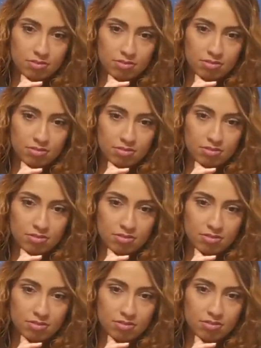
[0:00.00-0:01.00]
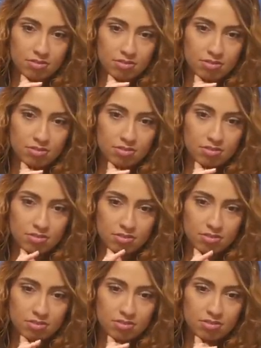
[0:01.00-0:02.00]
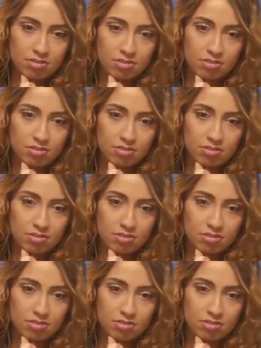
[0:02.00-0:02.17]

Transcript: No words are spoken by the person on screen.